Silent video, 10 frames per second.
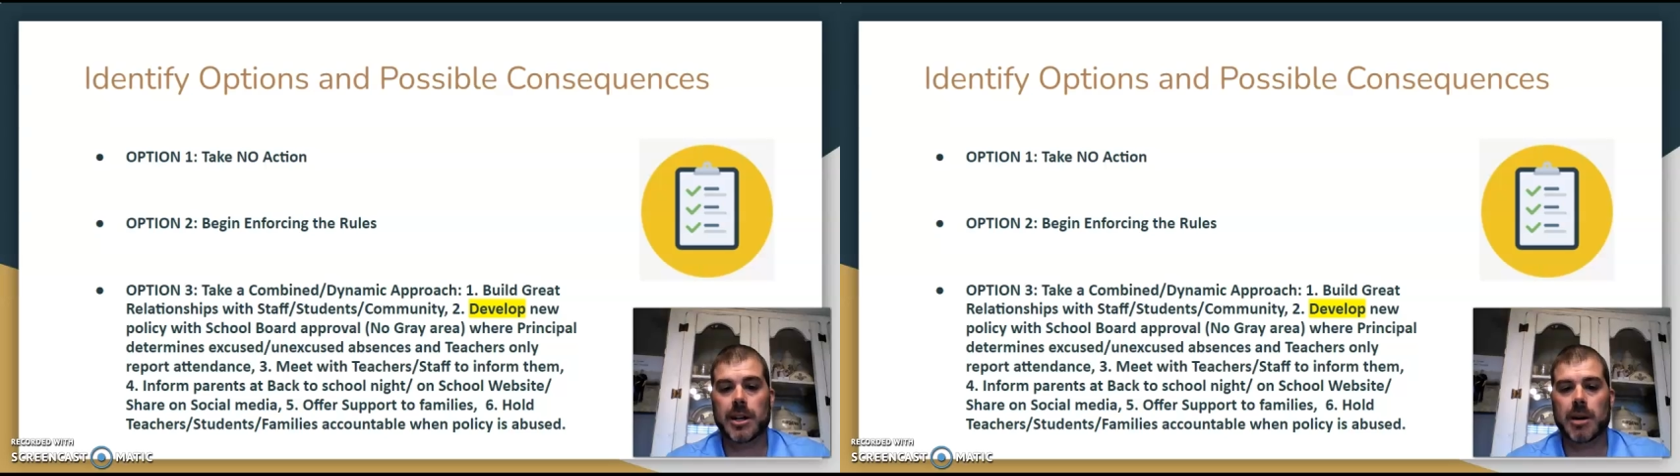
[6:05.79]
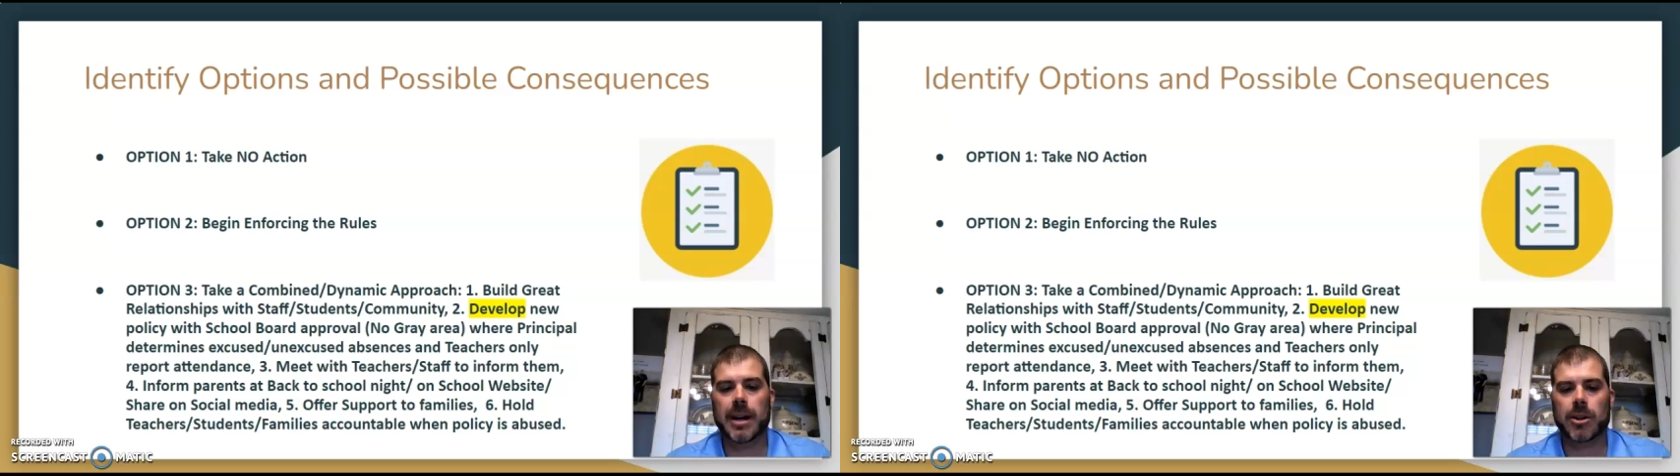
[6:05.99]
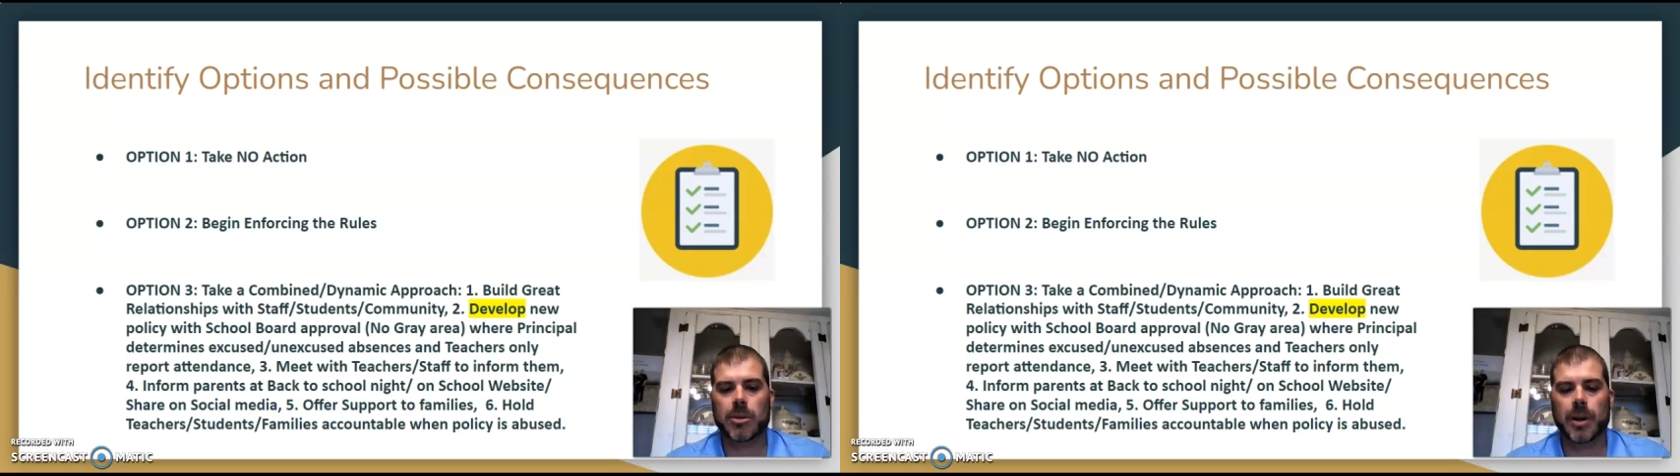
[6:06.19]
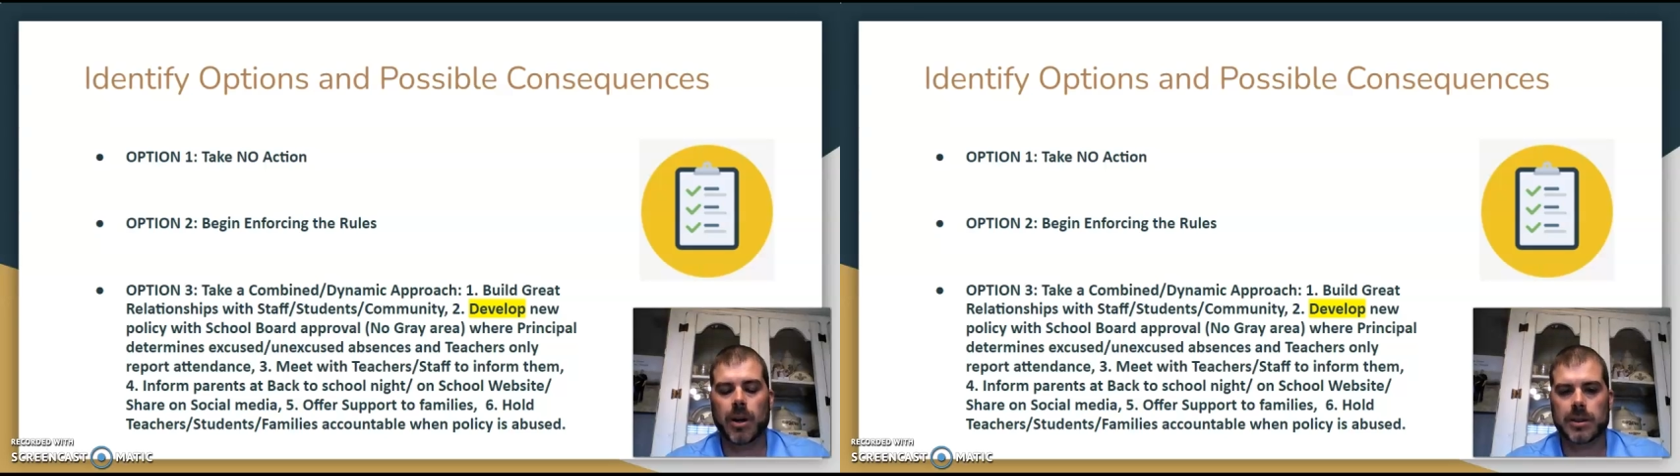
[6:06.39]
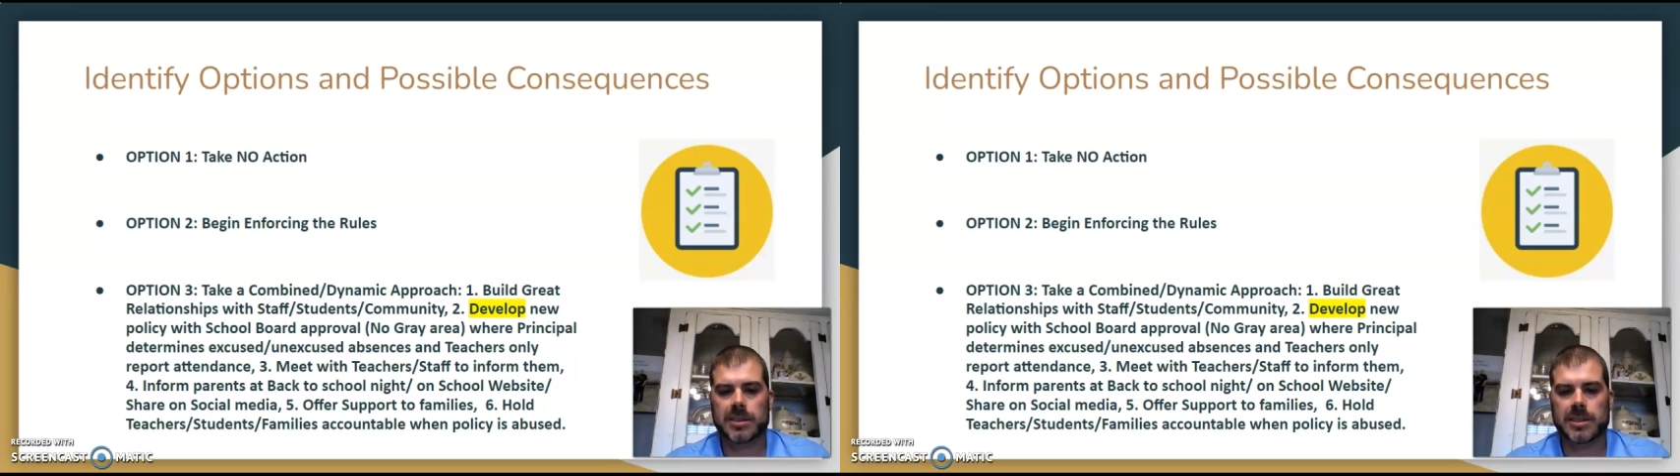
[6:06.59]
about our
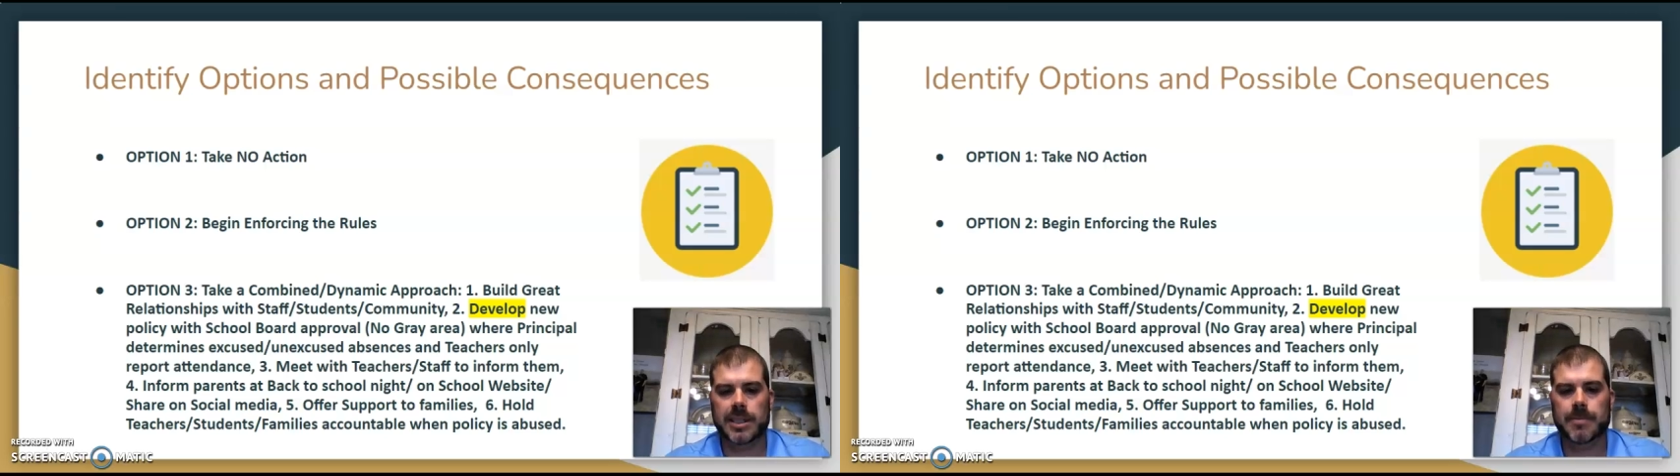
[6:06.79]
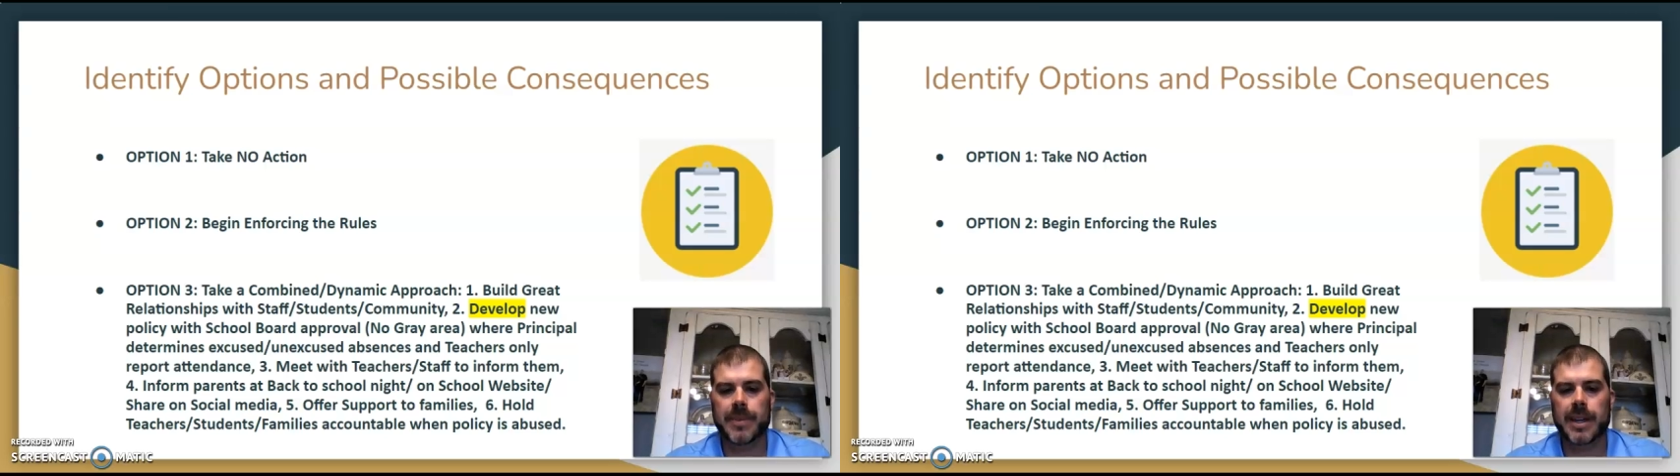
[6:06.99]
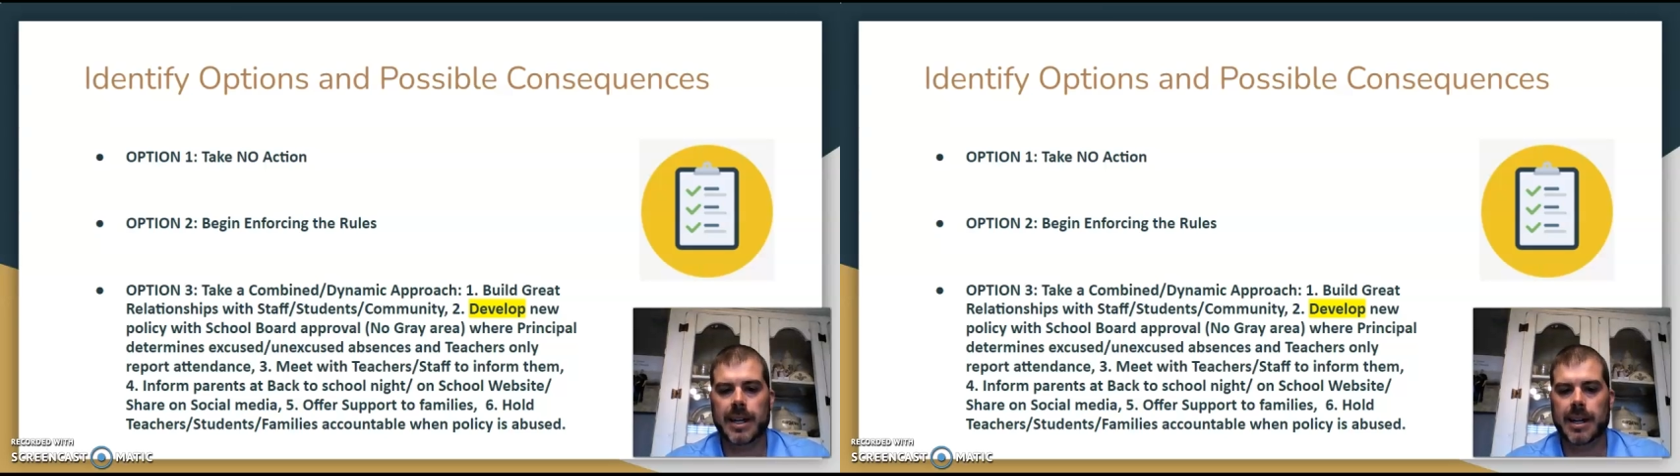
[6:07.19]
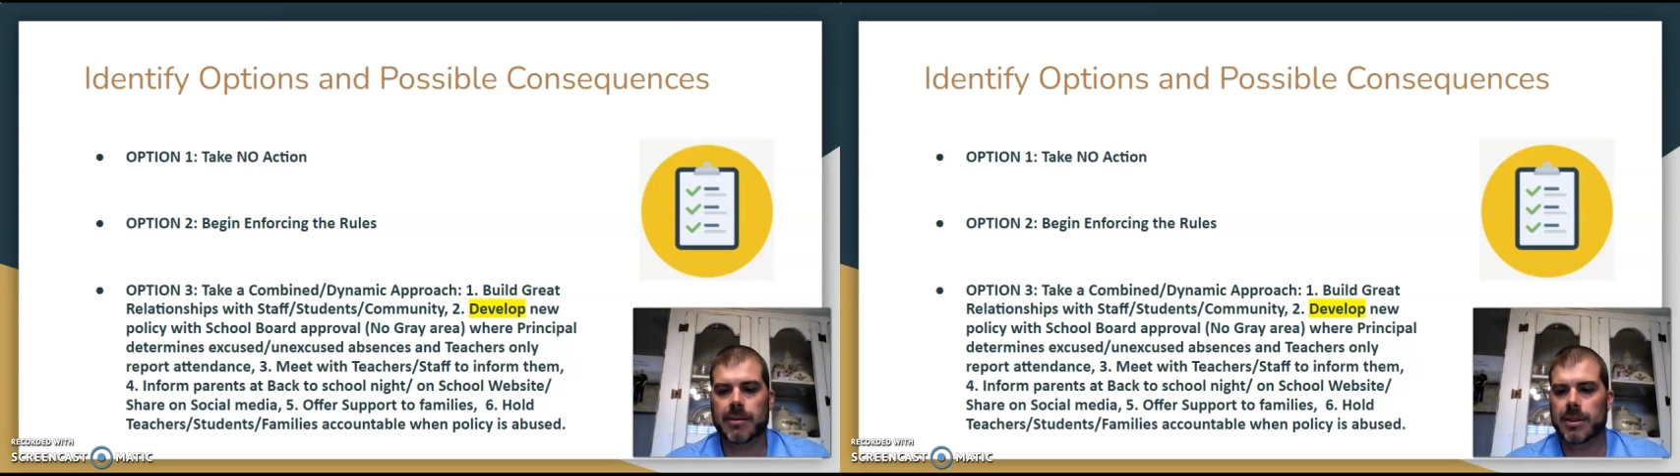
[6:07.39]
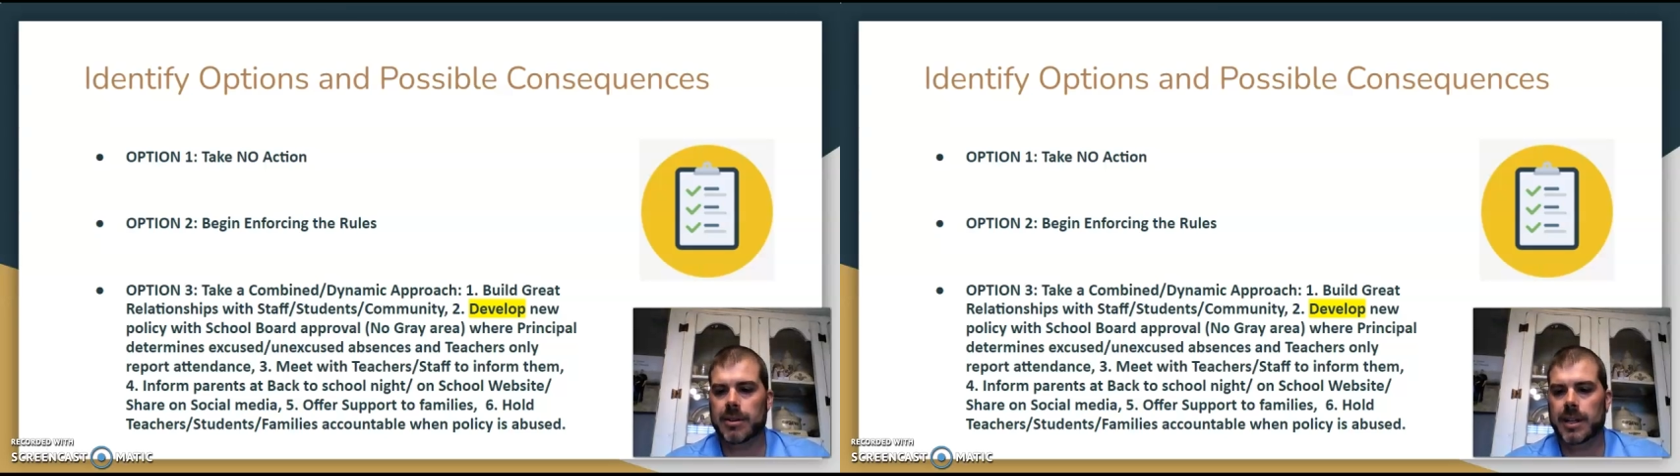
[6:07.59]
policy and
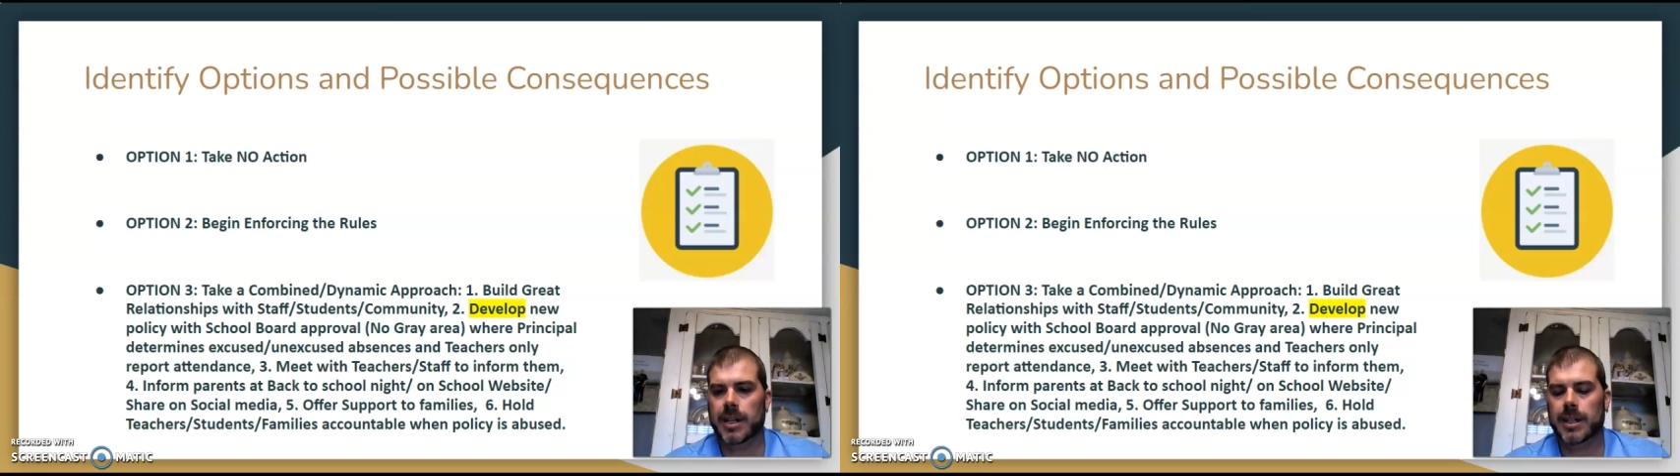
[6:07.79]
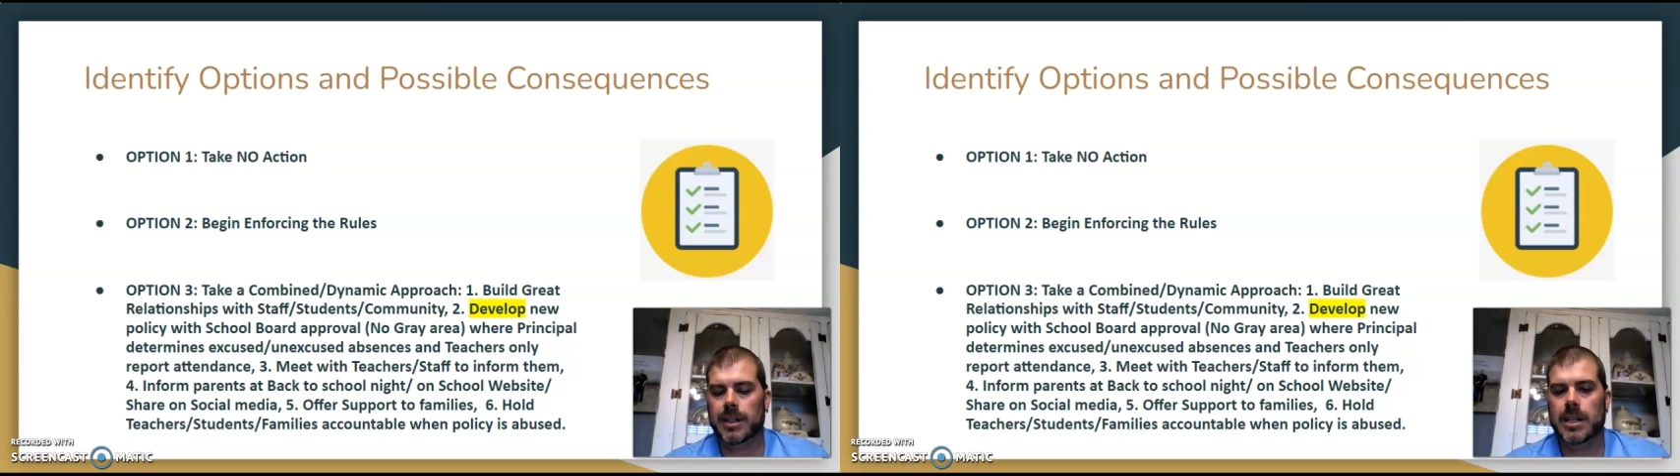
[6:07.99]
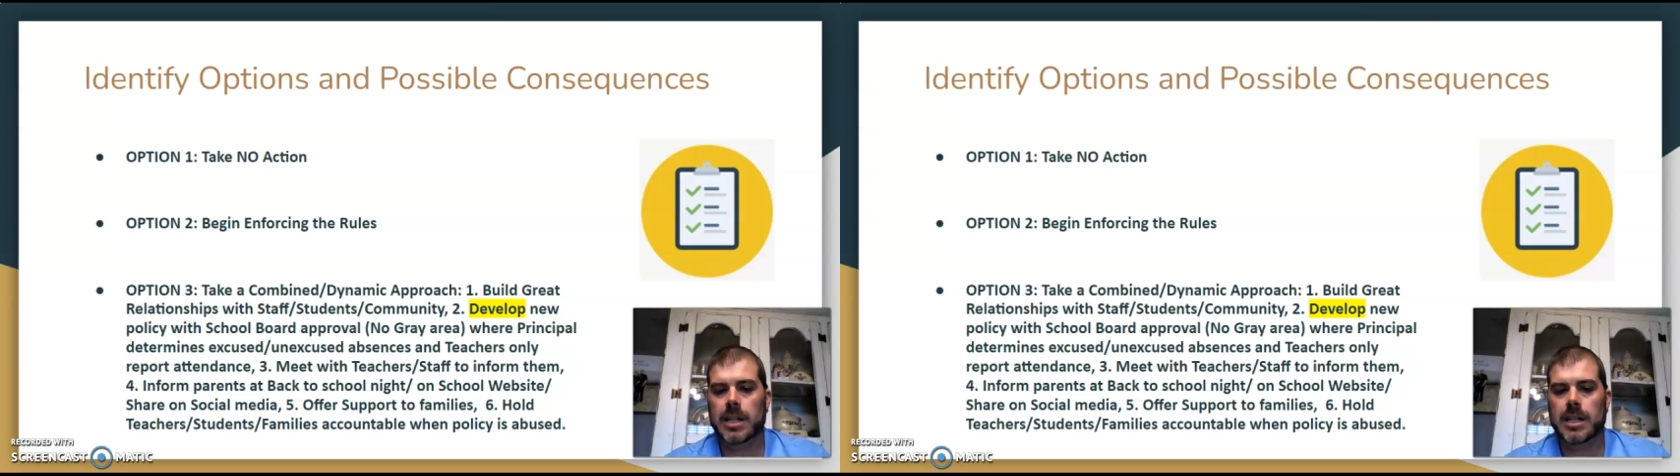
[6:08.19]
everything